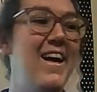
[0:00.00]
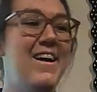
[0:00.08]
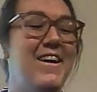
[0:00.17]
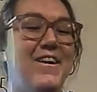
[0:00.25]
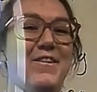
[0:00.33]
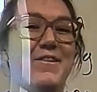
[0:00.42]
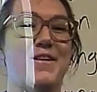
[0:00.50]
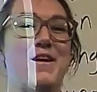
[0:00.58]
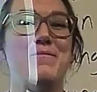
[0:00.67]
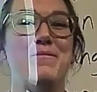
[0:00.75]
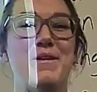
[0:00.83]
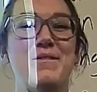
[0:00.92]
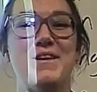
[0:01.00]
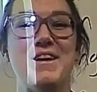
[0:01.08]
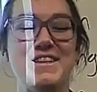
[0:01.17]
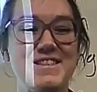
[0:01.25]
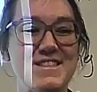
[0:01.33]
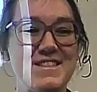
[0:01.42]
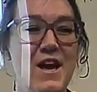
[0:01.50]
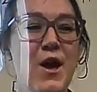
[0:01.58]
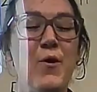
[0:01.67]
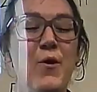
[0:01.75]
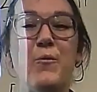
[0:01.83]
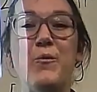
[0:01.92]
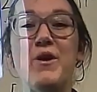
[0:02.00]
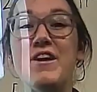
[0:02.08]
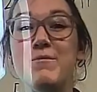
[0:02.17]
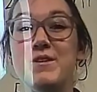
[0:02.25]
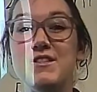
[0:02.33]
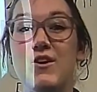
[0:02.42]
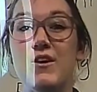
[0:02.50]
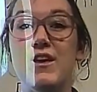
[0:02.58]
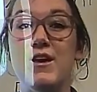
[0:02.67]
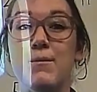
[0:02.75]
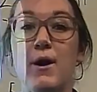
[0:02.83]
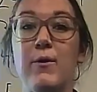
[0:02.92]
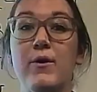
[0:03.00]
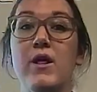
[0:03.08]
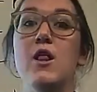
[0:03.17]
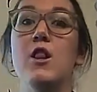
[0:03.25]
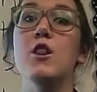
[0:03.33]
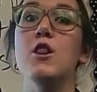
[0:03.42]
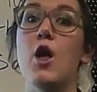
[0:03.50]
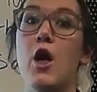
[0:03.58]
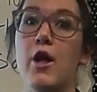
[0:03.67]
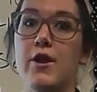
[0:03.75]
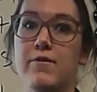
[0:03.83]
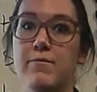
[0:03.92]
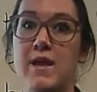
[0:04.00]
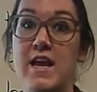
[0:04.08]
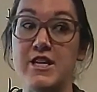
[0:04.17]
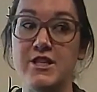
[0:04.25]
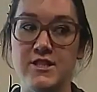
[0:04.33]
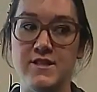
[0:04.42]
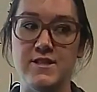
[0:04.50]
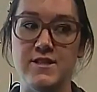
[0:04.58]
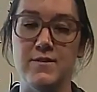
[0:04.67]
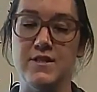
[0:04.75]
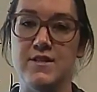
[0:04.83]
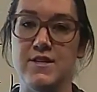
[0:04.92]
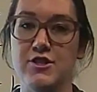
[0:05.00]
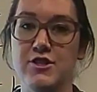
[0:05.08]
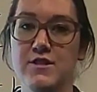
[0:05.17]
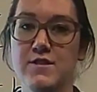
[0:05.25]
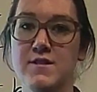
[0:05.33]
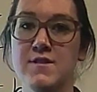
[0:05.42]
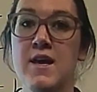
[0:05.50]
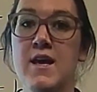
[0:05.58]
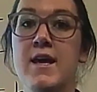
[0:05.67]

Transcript: Alright, my friends, we have been talking about a lot of ancient civilizations